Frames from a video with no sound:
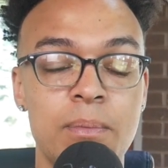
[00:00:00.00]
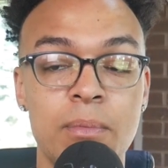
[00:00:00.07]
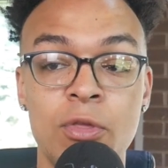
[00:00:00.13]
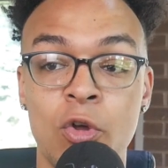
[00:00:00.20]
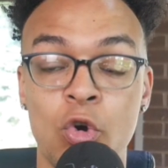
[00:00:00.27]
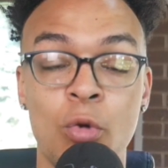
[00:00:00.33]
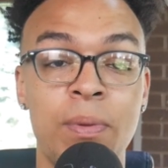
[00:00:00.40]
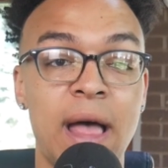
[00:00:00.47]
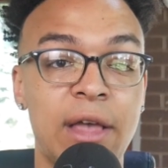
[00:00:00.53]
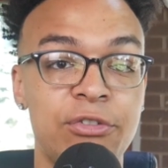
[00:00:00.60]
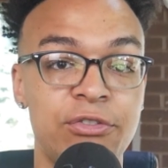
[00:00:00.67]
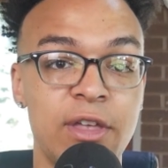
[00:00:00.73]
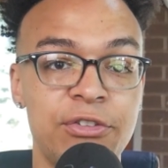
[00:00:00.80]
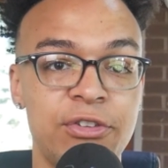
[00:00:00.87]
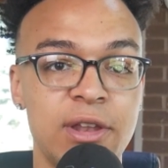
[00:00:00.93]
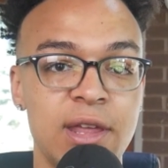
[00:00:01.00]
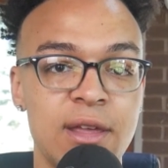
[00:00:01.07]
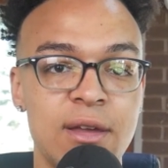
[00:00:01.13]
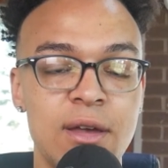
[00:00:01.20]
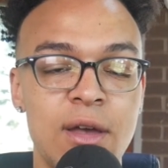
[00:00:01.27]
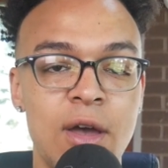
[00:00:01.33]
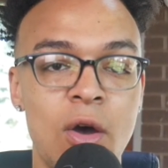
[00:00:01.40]
neuroplasticity.
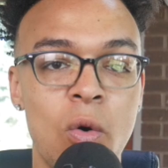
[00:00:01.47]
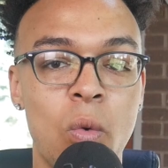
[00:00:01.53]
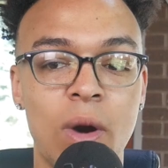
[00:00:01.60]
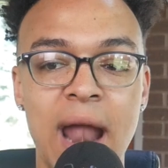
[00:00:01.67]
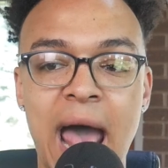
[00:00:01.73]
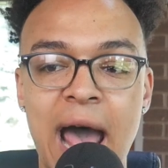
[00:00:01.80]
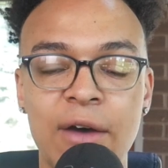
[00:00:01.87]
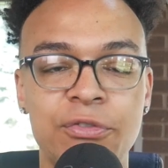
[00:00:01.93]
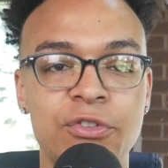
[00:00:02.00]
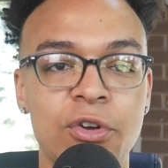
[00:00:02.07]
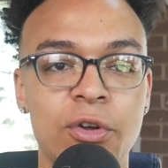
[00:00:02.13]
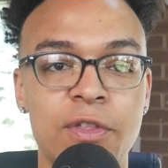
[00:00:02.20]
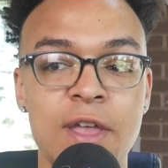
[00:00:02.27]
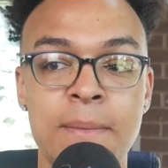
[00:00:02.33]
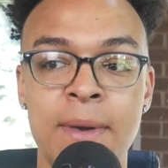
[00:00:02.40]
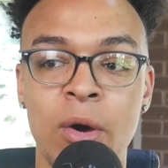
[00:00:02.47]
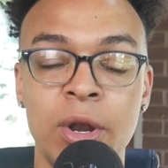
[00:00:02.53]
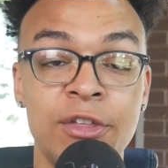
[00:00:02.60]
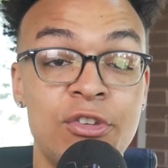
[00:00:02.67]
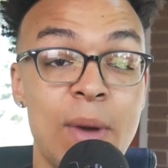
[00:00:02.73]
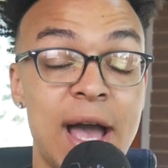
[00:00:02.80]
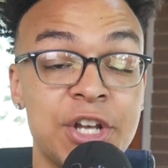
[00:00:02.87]
We're after the
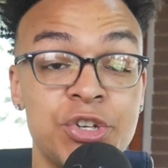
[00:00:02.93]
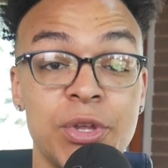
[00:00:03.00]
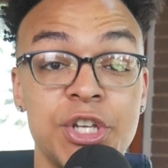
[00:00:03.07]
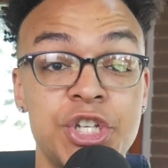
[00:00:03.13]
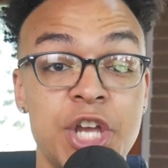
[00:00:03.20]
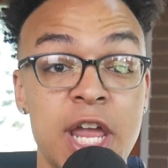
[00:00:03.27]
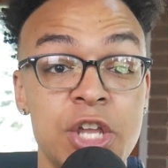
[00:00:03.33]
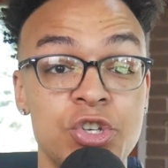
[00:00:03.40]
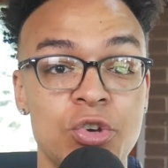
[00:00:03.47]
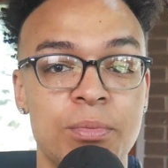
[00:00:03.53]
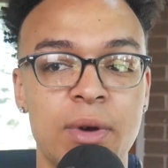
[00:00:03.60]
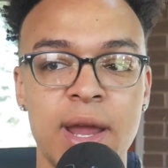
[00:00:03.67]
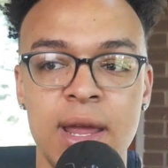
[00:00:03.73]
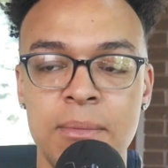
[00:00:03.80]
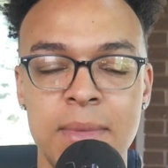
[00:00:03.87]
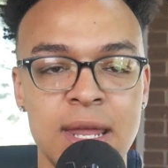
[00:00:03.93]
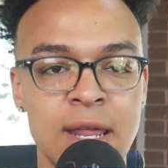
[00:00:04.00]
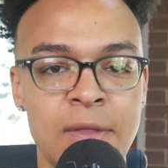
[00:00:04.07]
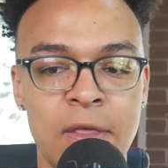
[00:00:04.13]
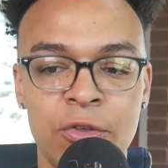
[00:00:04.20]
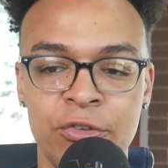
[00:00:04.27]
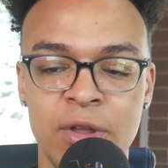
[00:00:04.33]
ability to actually change your brain, meaning
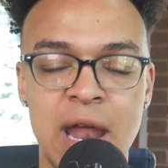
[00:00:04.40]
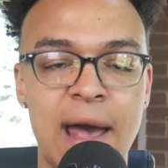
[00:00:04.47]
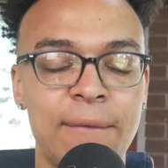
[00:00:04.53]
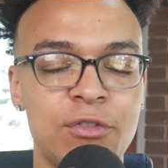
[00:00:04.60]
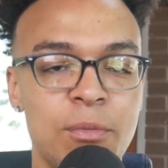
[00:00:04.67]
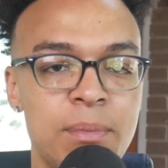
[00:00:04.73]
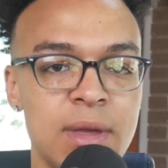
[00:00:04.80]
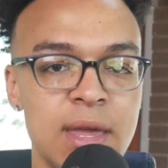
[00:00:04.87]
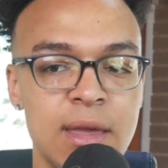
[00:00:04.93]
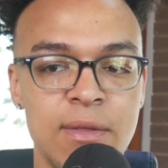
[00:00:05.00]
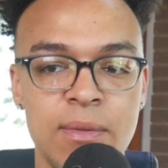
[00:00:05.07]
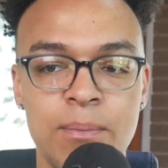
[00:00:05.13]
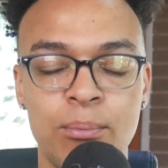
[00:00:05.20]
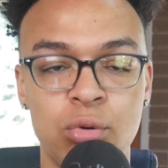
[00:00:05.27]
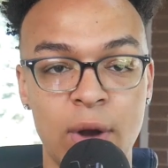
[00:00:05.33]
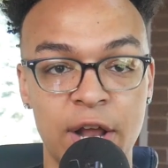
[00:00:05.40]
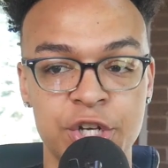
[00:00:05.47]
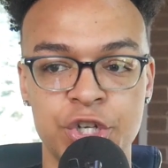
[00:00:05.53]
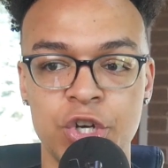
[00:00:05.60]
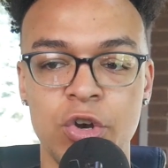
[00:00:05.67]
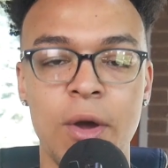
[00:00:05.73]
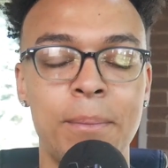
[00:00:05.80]
that there's going to have to be
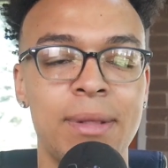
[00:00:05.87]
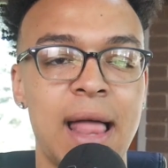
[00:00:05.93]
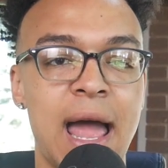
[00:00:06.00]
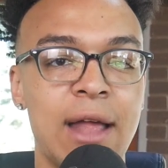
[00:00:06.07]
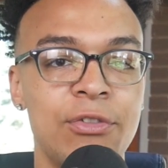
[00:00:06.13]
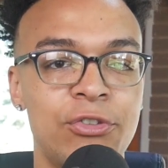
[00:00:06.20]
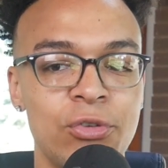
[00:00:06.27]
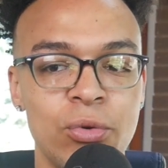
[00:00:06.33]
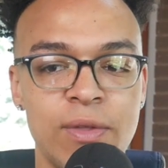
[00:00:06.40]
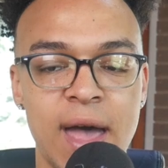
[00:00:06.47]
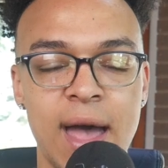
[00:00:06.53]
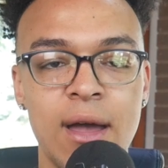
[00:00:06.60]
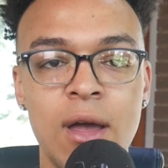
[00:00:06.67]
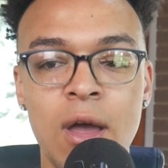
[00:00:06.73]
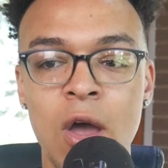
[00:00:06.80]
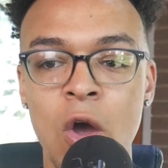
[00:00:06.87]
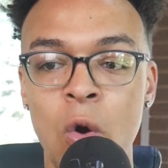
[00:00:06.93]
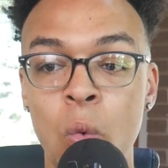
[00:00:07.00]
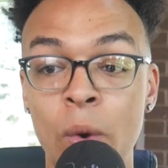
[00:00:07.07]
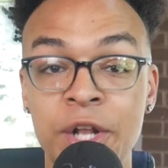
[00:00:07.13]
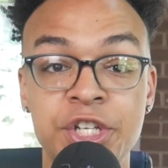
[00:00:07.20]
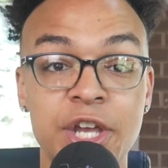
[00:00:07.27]
pressure applied to that,
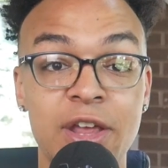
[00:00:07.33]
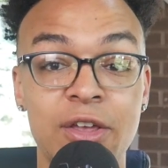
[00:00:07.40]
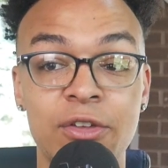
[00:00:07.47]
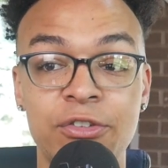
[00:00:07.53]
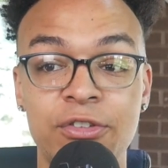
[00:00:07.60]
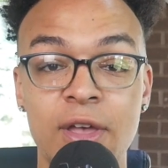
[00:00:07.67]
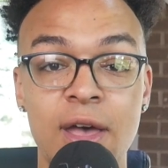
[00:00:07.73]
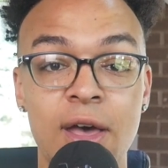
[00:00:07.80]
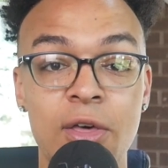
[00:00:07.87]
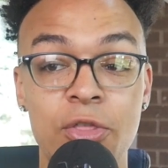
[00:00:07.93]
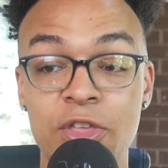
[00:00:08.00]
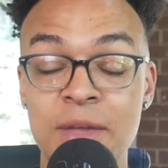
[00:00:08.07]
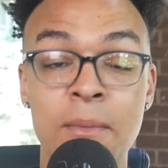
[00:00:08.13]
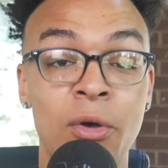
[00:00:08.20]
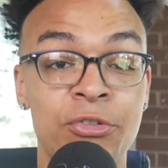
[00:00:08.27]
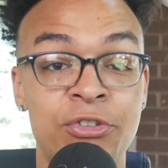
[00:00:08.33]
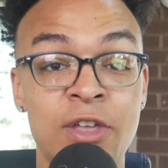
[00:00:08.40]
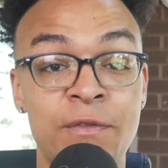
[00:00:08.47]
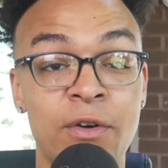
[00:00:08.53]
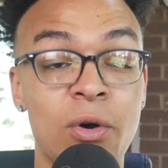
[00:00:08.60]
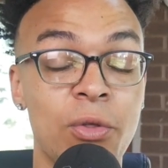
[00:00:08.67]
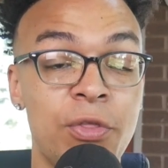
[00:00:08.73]
which is the most
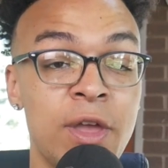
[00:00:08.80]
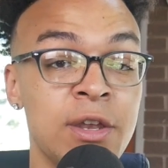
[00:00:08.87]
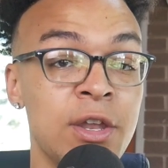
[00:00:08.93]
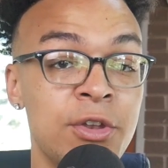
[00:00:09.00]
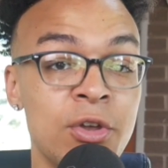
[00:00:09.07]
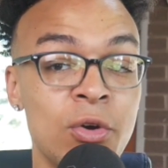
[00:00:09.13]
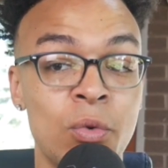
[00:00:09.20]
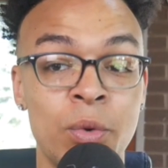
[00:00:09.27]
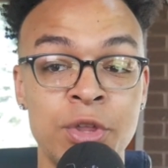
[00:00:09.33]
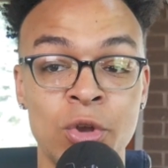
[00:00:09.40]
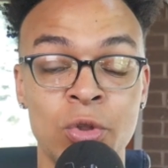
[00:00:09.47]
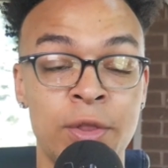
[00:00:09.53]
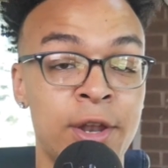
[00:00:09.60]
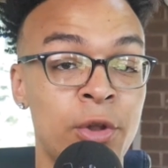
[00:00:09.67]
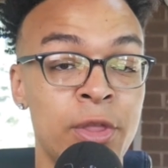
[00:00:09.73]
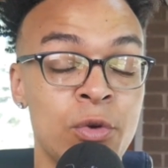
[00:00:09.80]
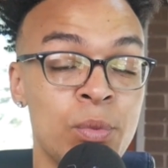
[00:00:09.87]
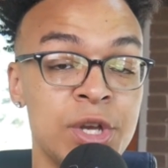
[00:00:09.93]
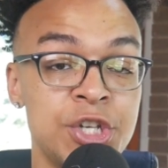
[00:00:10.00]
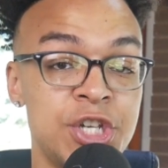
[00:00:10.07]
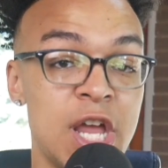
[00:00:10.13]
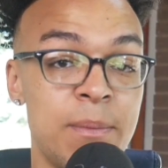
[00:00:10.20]
difficult thing to do when you're literally
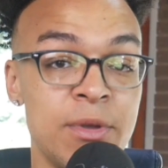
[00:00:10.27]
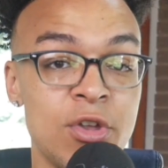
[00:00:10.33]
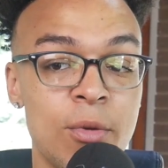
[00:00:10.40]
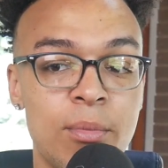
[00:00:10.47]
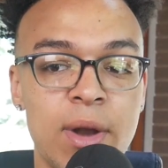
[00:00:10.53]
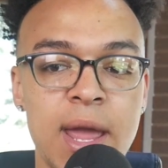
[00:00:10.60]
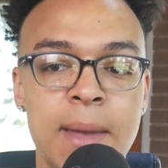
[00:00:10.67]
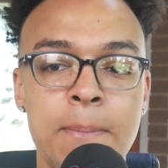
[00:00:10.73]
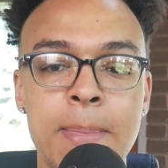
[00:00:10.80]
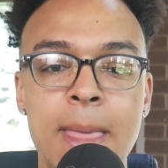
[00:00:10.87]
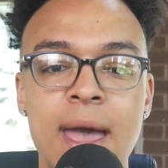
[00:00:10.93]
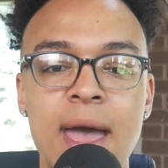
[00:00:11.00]
reshaping your brain.